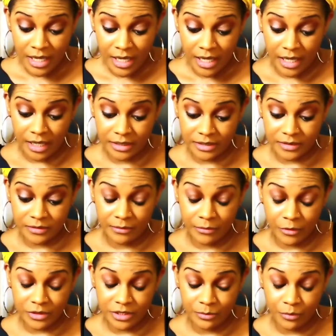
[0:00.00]
it's the
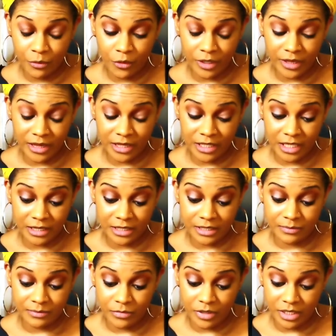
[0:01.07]
most important thing
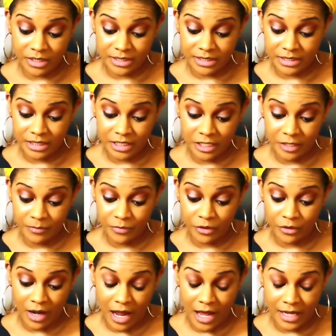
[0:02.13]
this month is to keep
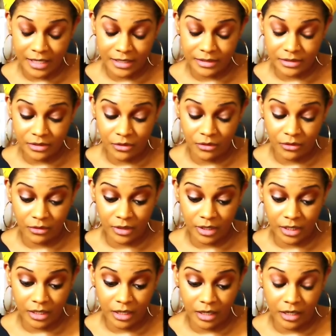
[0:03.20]
your eyes
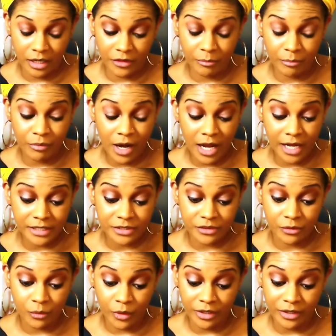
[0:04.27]
on the prize
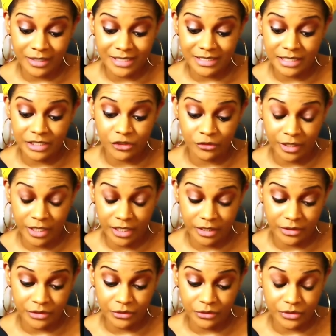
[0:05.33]
or where it is that you're
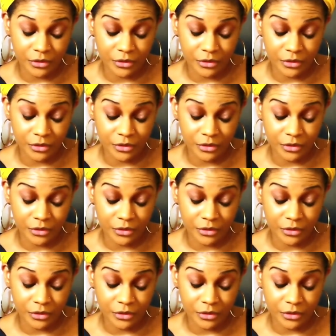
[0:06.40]
headed to.